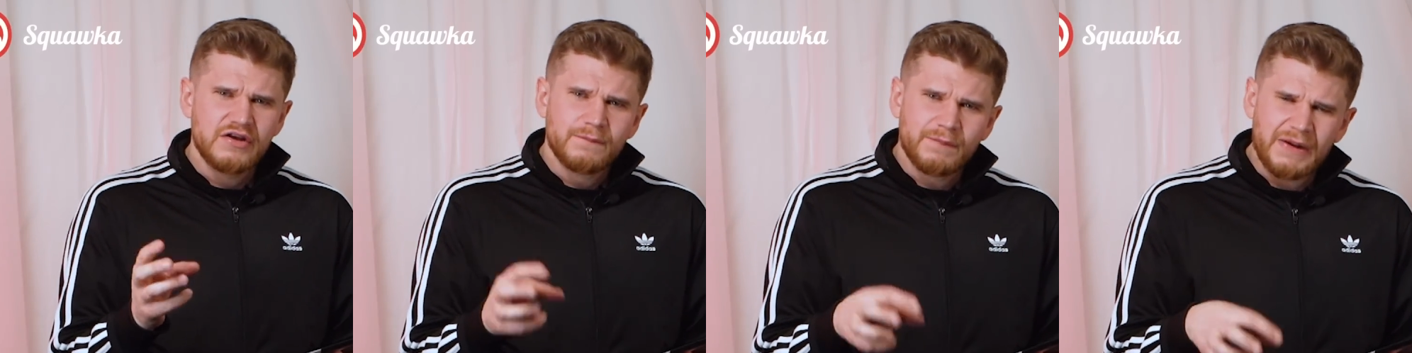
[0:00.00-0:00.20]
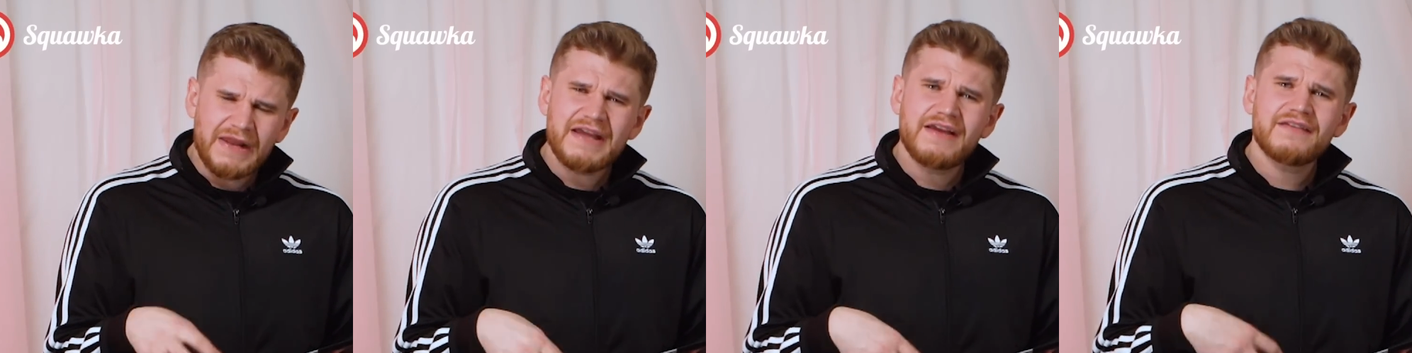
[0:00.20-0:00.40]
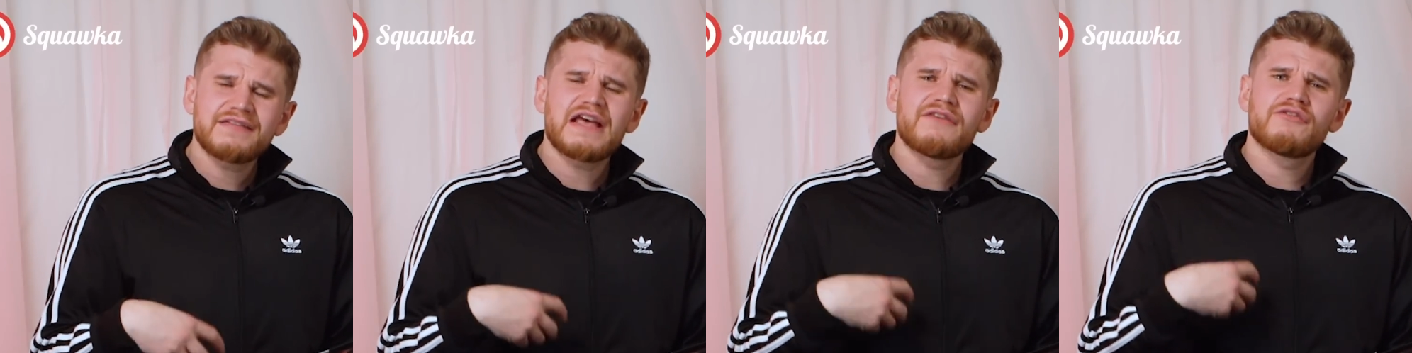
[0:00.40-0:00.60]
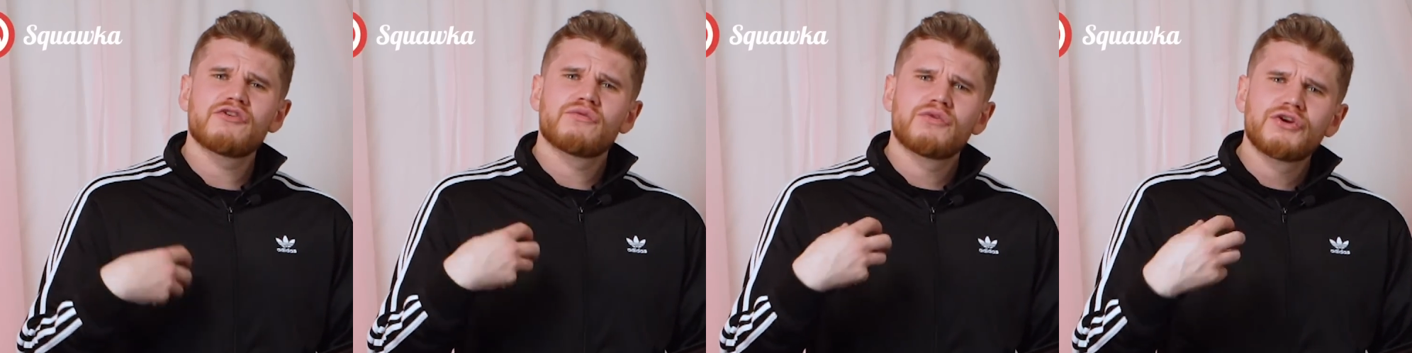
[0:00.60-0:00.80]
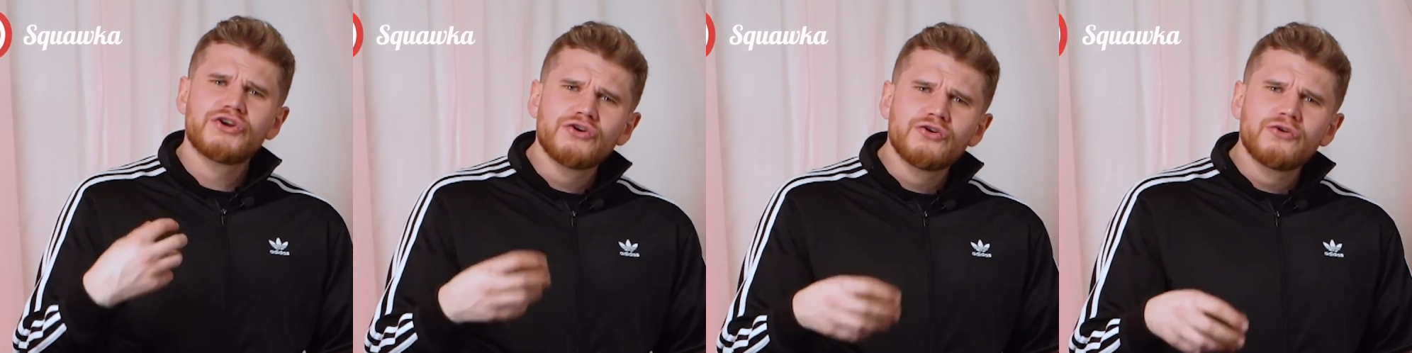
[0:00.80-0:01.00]
players have a
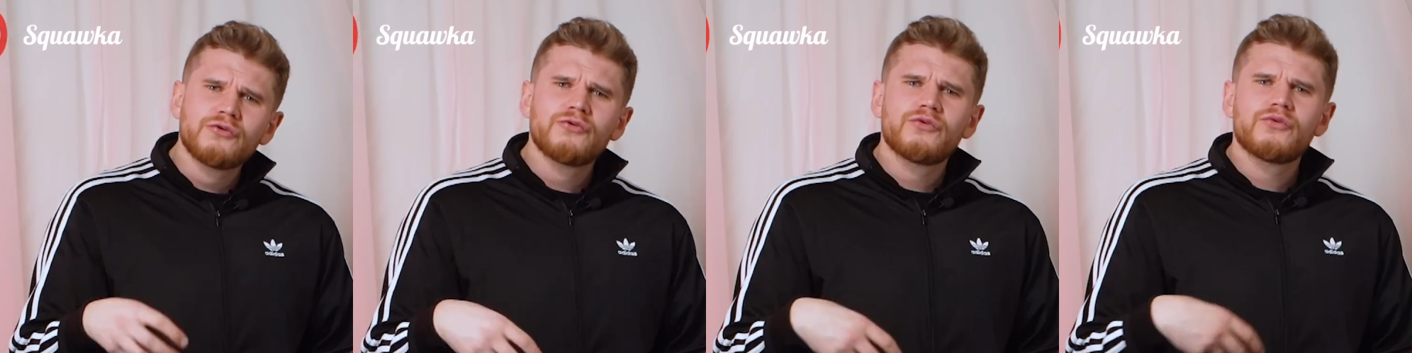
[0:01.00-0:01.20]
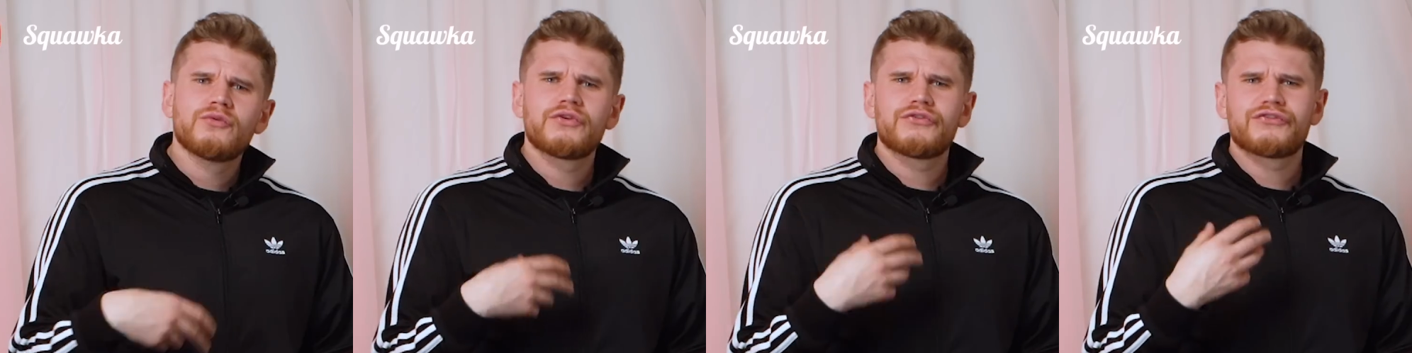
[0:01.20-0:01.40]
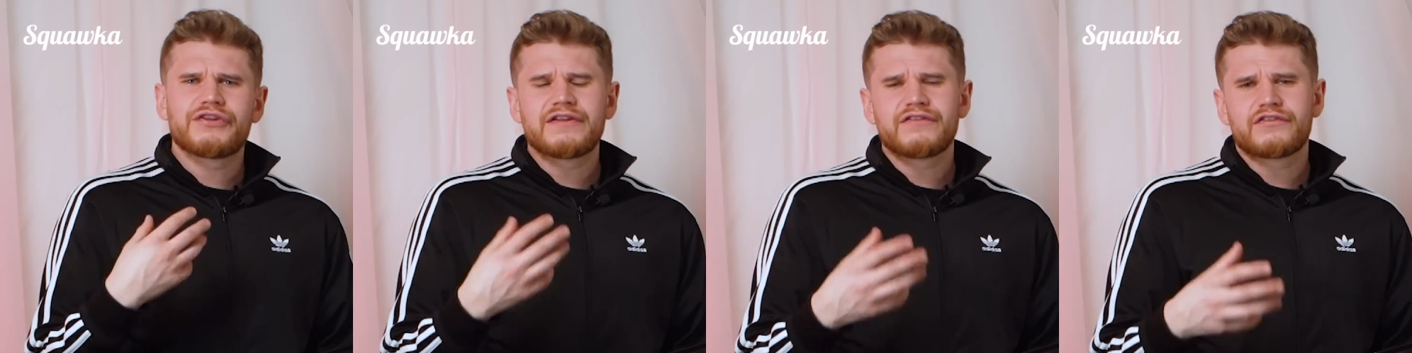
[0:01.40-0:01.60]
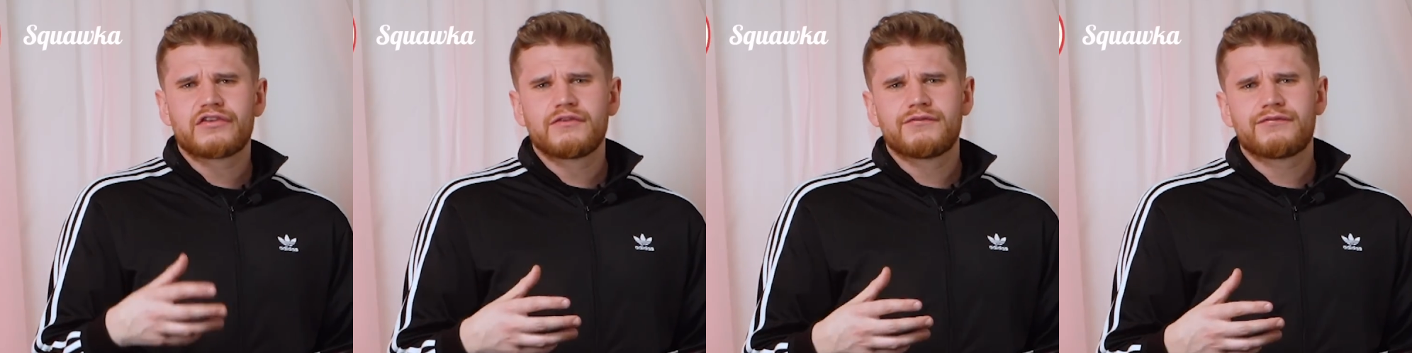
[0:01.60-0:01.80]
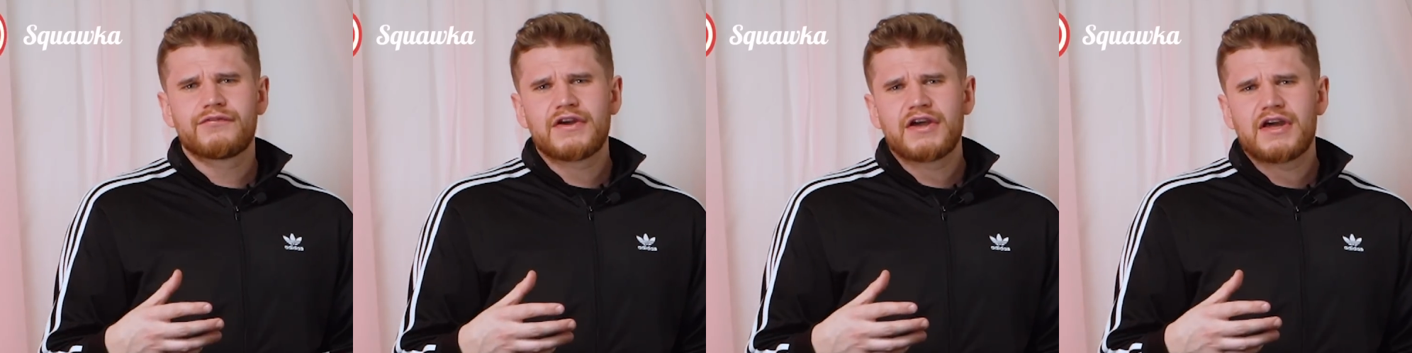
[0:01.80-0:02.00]
real sense of,